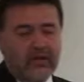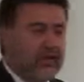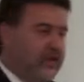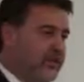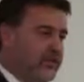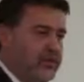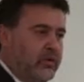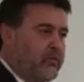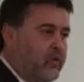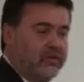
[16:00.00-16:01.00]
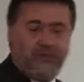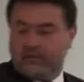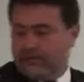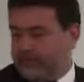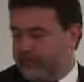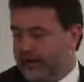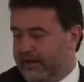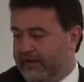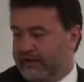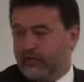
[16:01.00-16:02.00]
Clearly we would have wanted
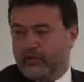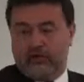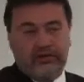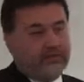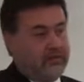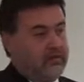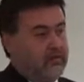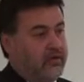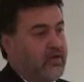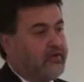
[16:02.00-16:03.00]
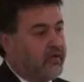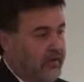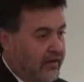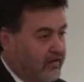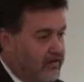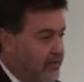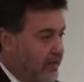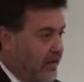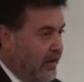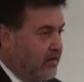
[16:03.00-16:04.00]
front-ended or at least evenly
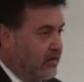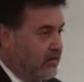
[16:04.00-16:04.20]
spread out.